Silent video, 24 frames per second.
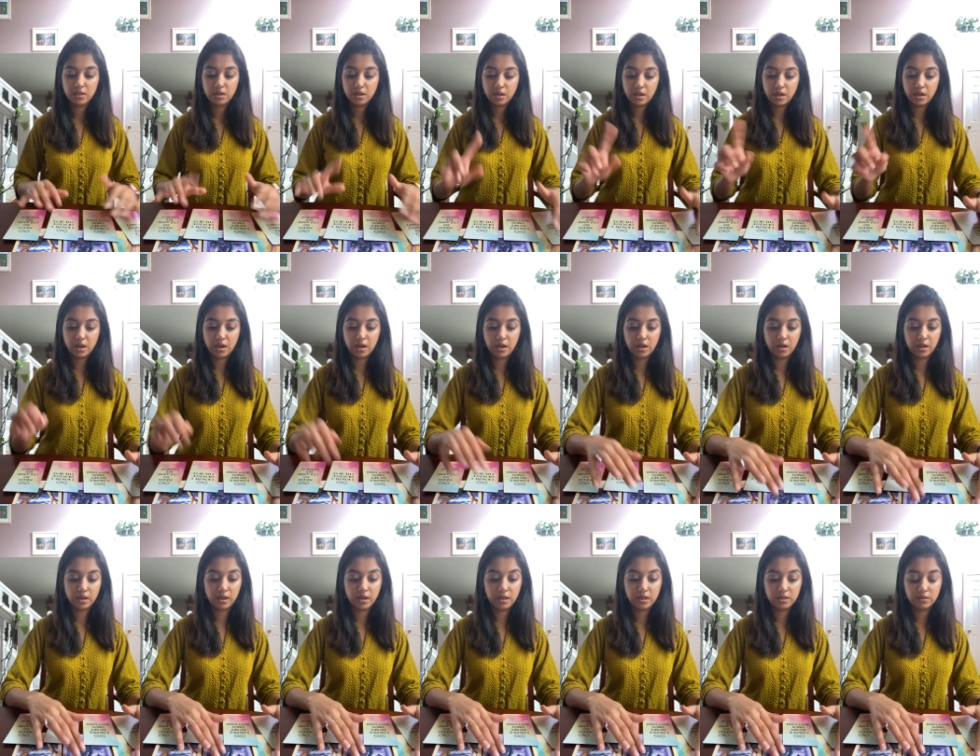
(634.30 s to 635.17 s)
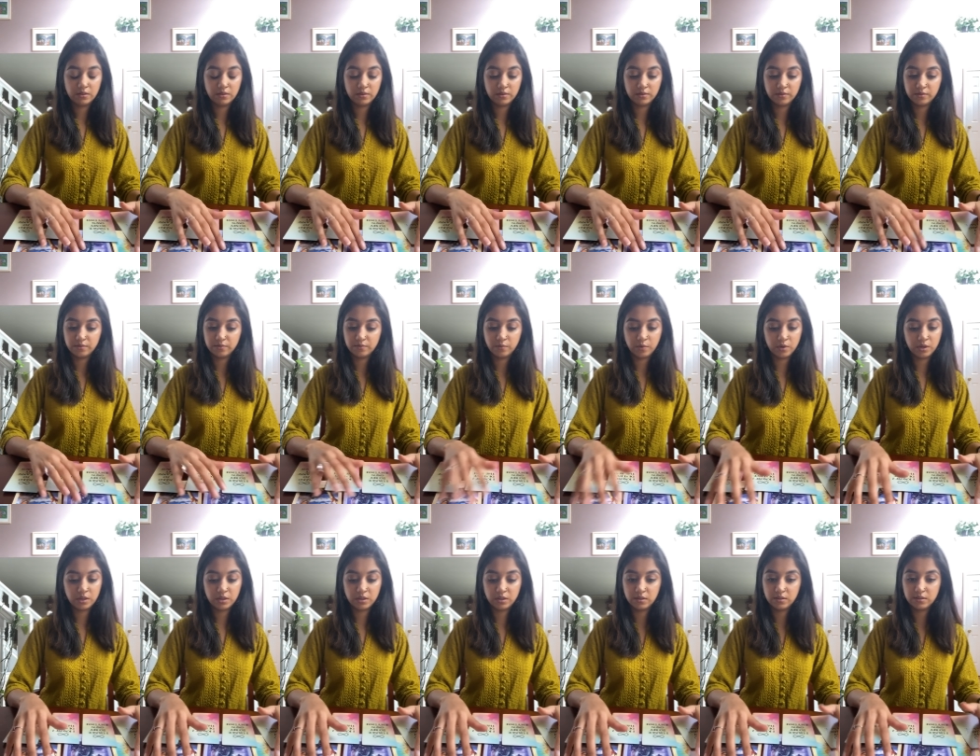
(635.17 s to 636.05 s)
kind of
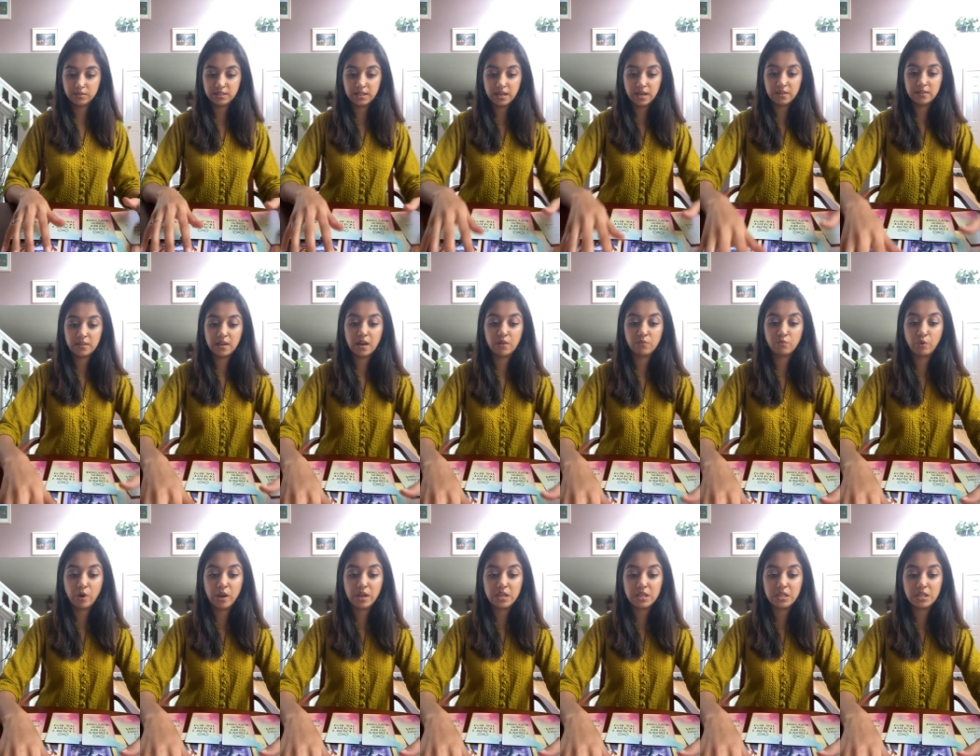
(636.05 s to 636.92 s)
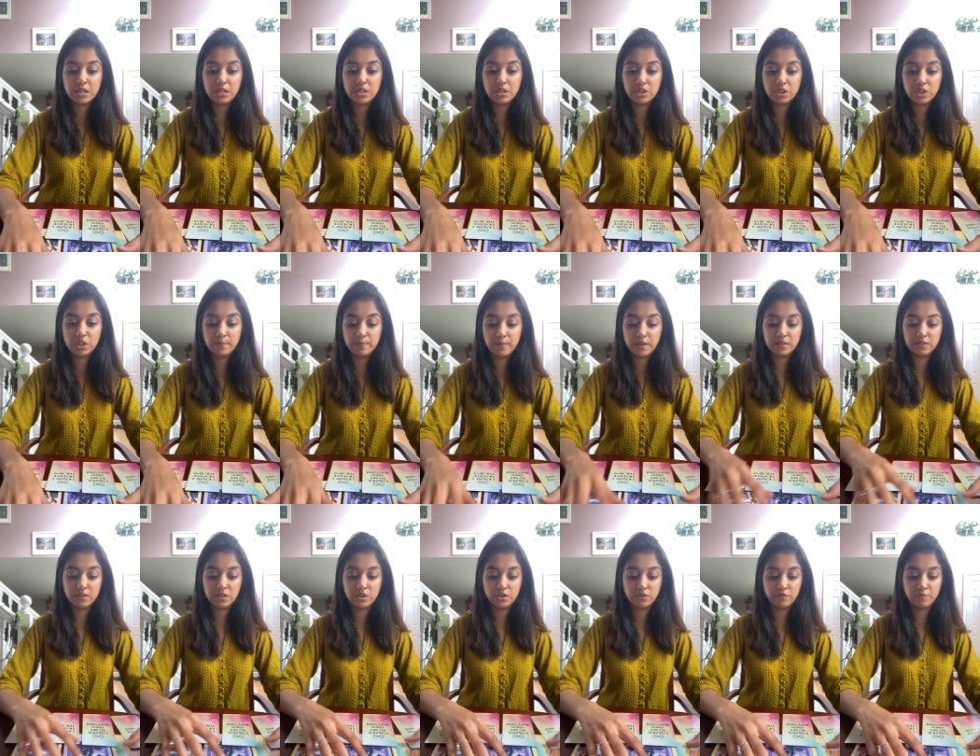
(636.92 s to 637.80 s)
want to tie that right into the
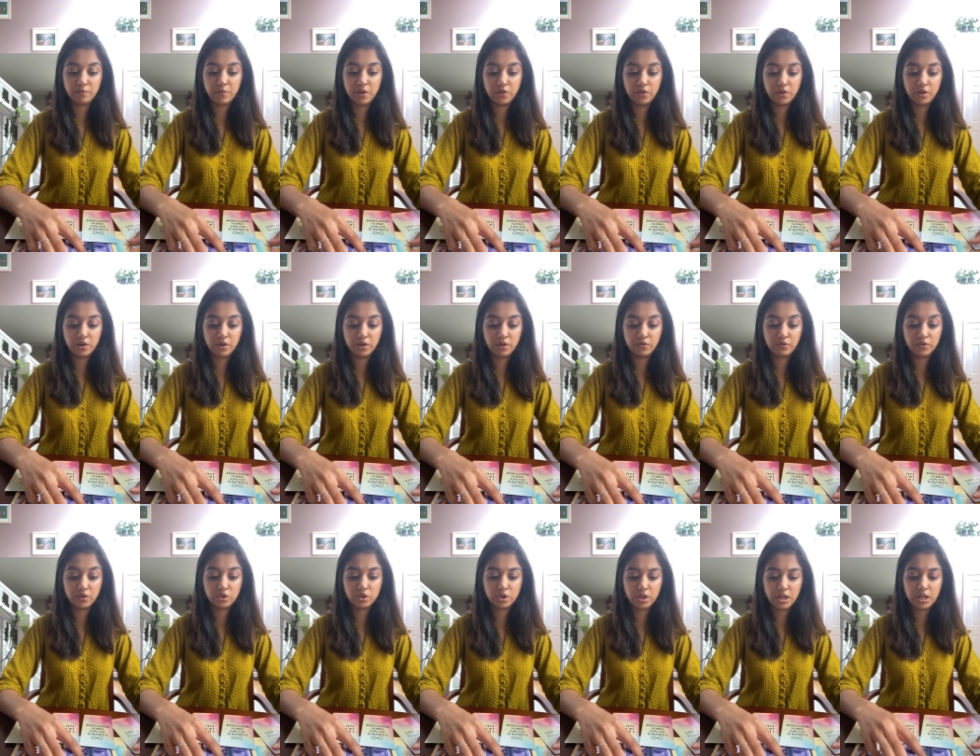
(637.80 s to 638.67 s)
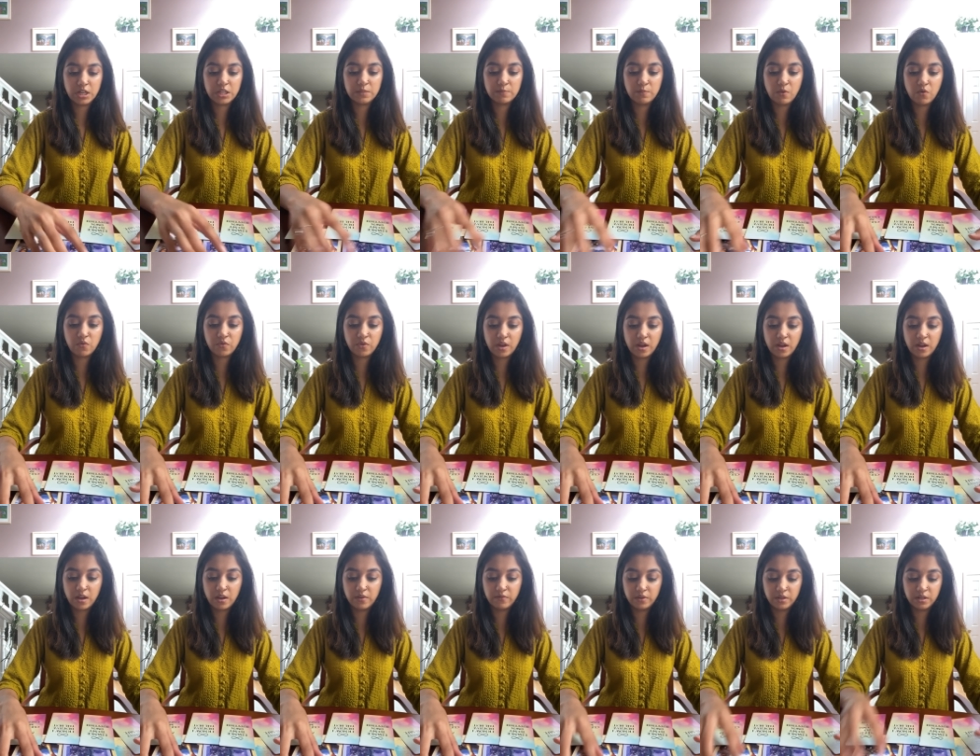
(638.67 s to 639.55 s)
message of Mother Earth. Transmute that
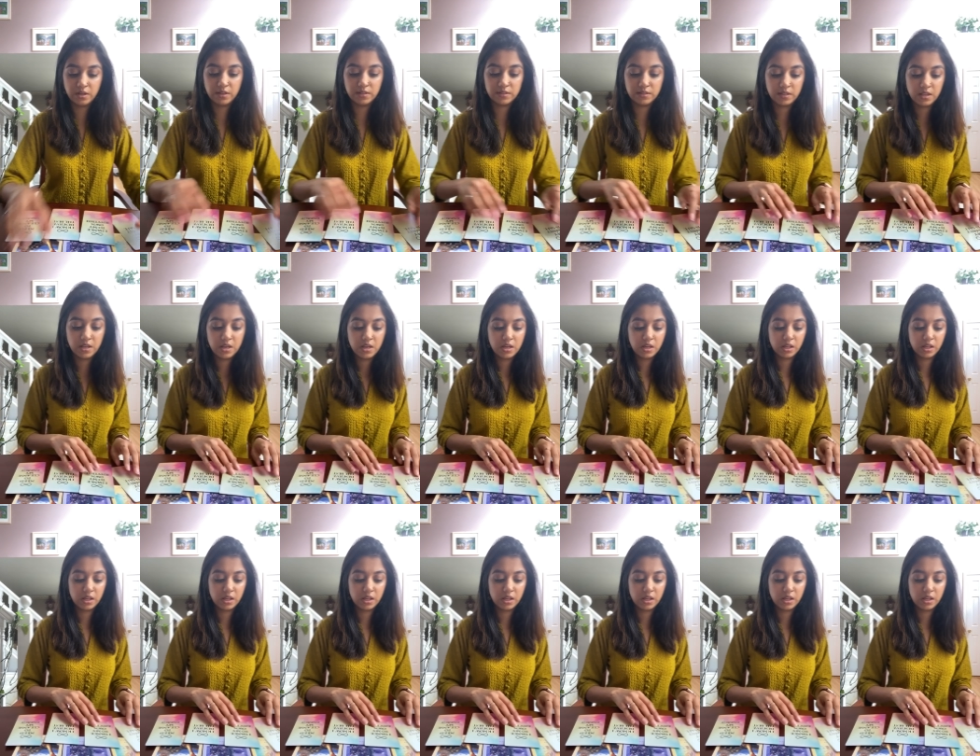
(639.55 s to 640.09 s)
heaviness.